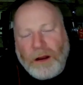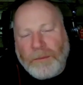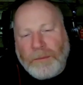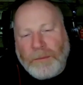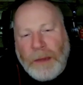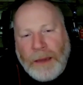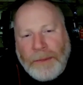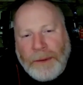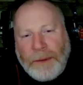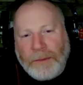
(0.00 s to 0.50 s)

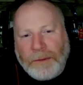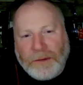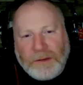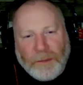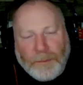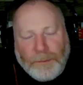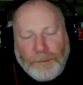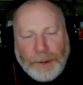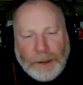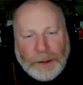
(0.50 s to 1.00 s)
maybe it was
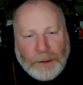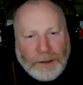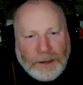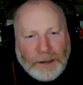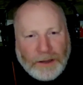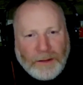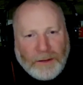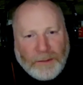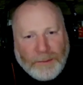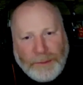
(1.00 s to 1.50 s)
the
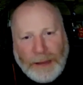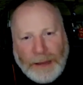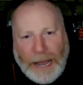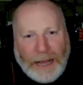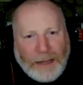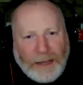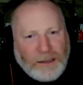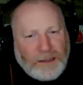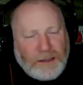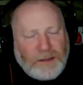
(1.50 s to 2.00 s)
building of the
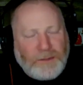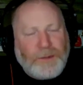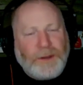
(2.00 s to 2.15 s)
matches,